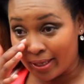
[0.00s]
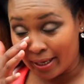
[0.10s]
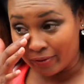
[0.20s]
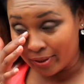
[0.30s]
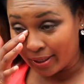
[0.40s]
we
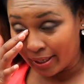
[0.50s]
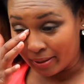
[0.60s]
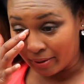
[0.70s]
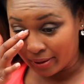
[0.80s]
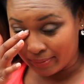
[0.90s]
have today are
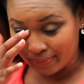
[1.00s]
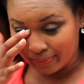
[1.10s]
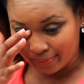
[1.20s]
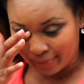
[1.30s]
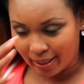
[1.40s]
not
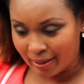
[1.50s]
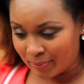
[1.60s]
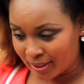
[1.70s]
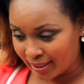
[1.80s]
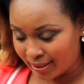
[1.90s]

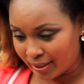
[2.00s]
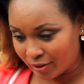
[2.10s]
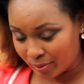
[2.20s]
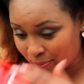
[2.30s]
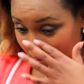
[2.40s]
upset
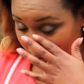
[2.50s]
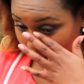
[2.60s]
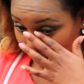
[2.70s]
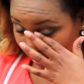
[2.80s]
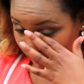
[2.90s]
tears because
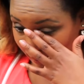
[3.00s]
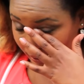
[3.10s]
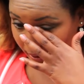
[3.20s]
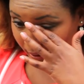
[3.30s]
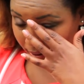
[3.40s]
they're happy
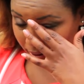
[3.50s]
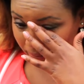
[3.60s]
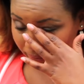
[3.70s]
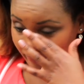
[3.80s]
tears.